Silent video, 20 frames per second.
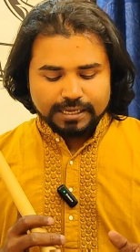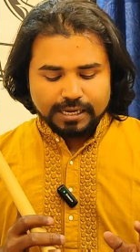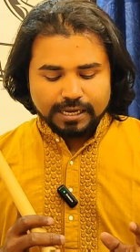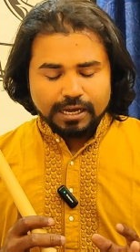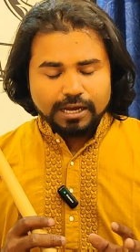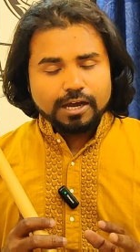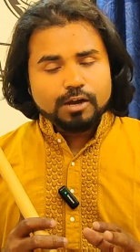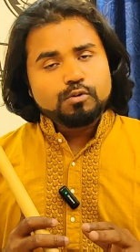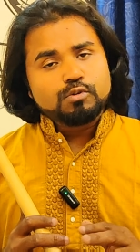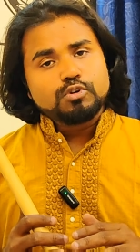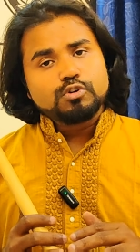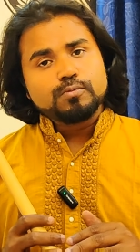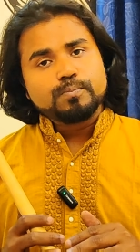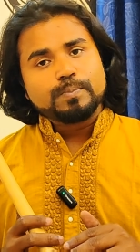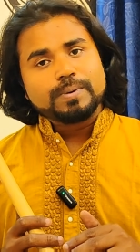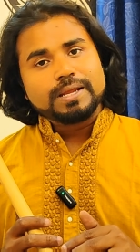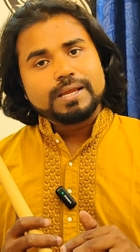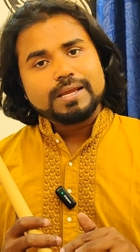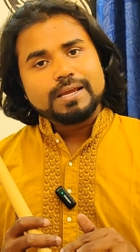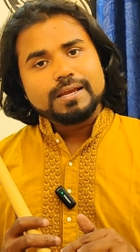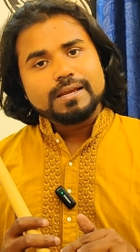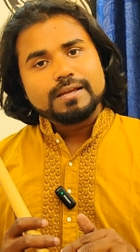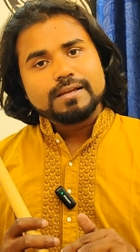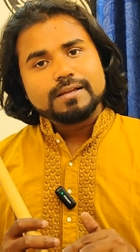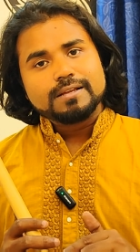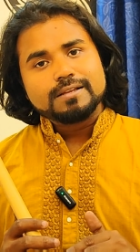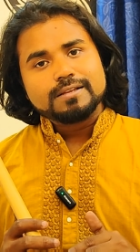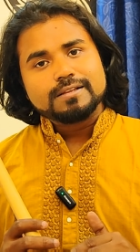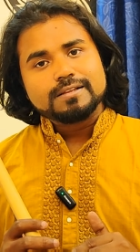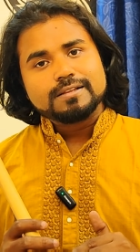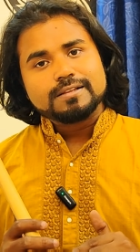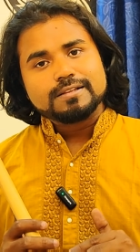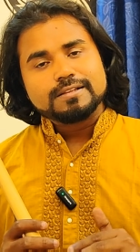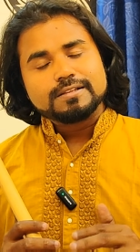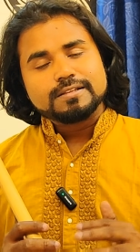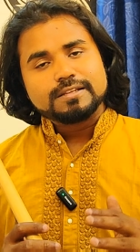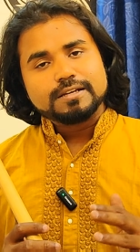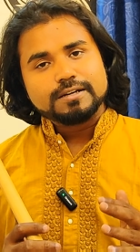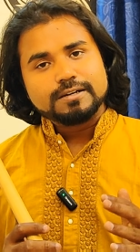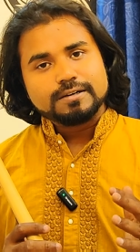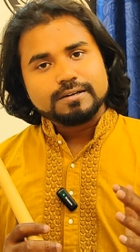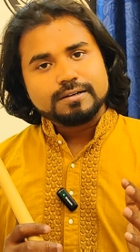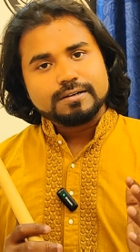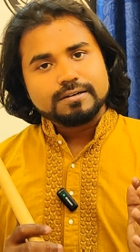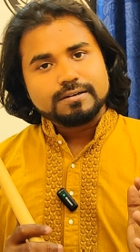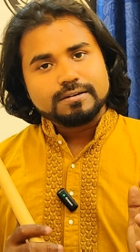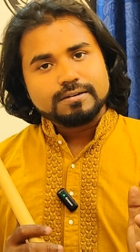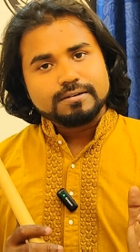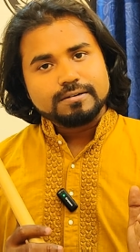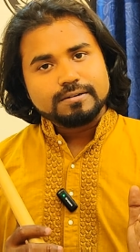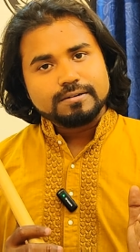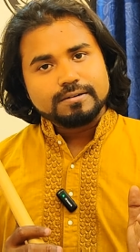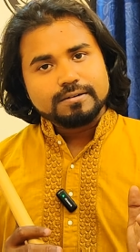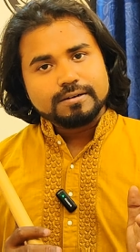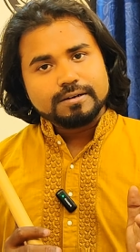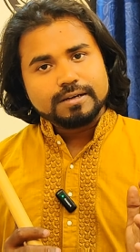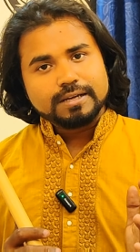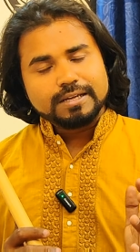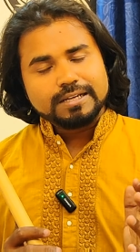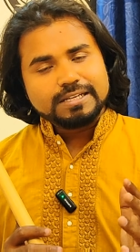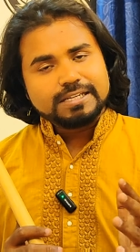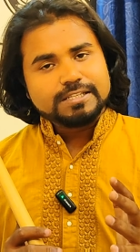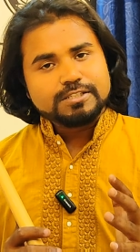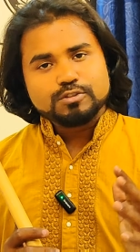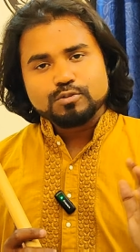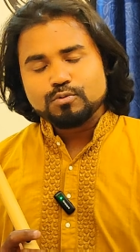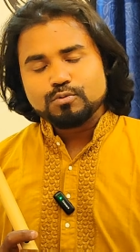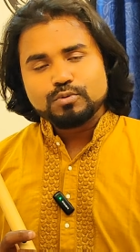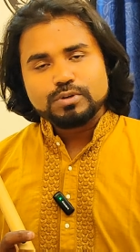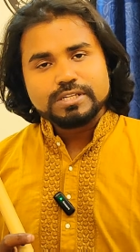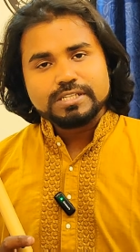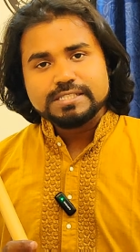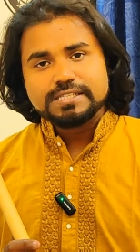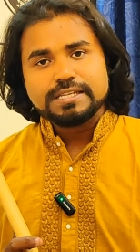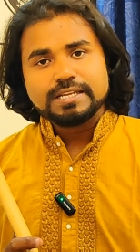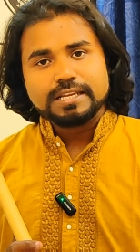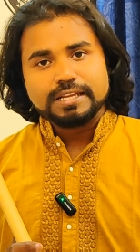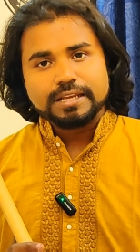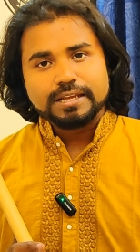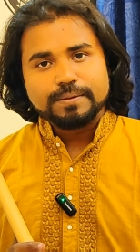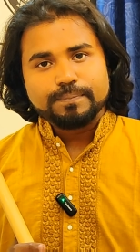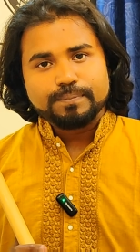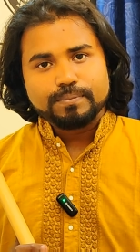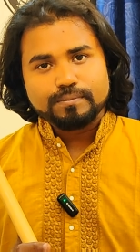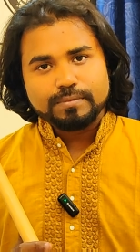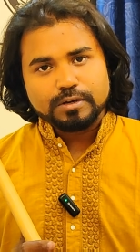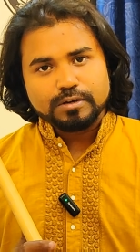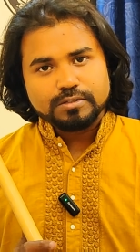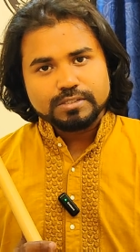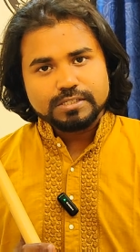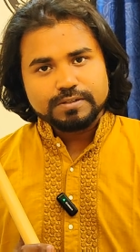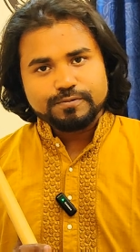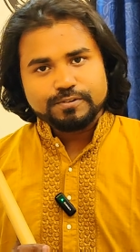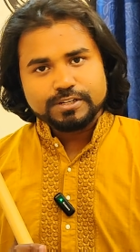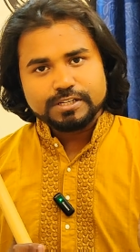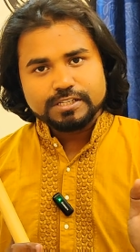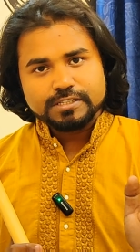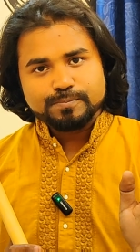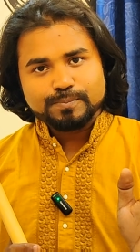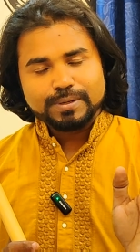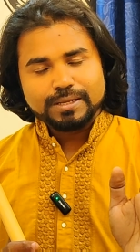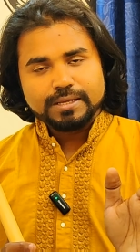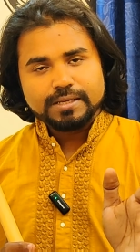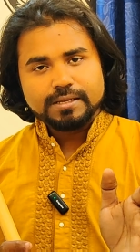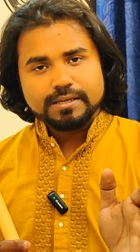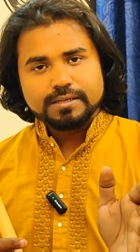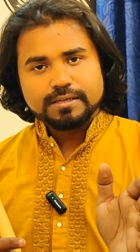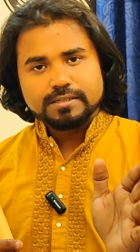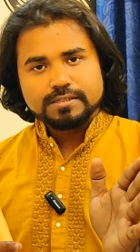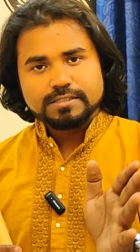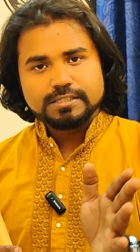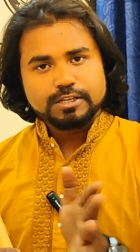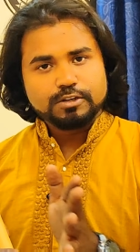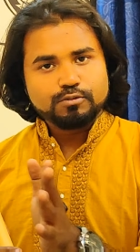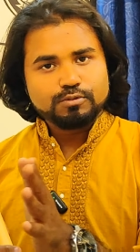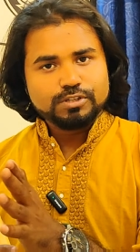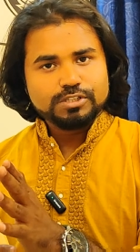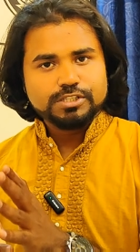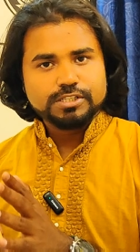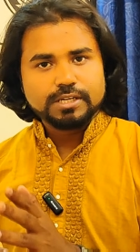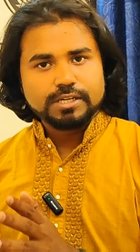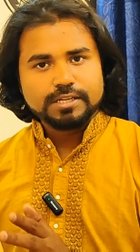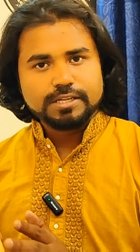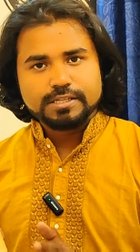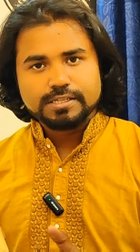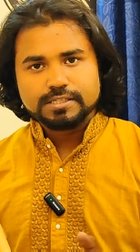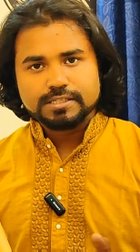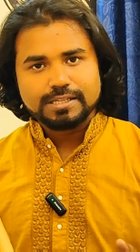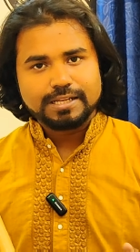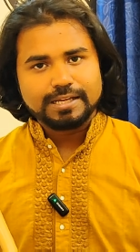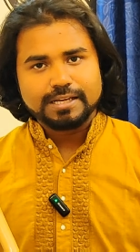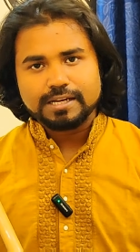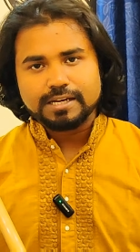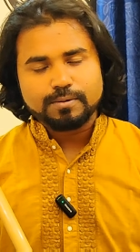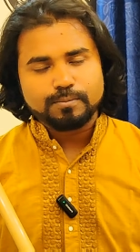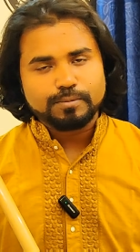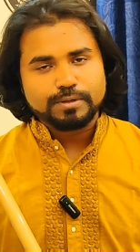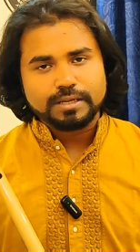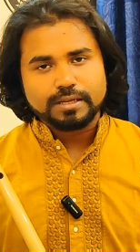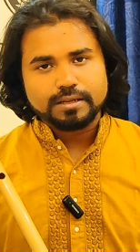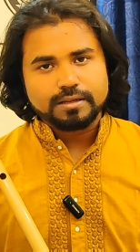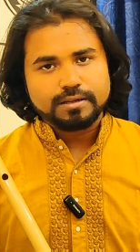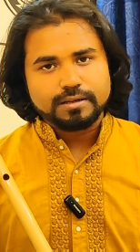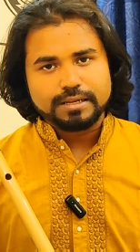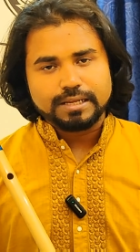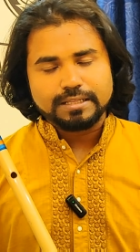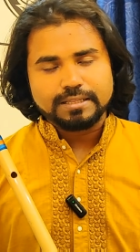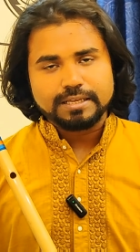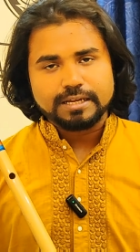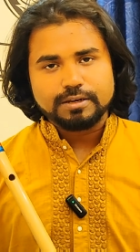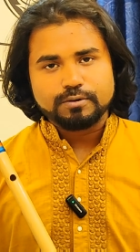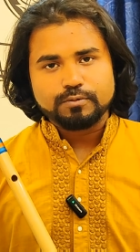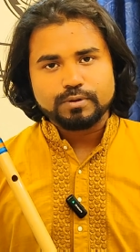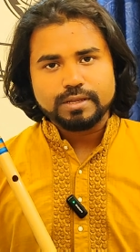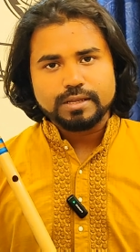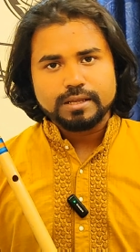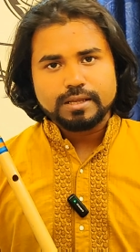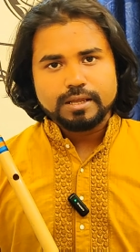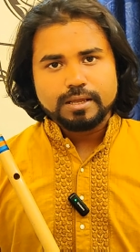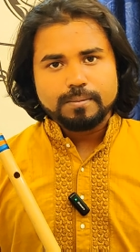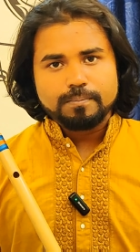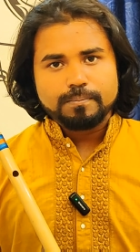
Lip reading: how to play it is so easily, because if it is playing sequentially, it is like coming like that way.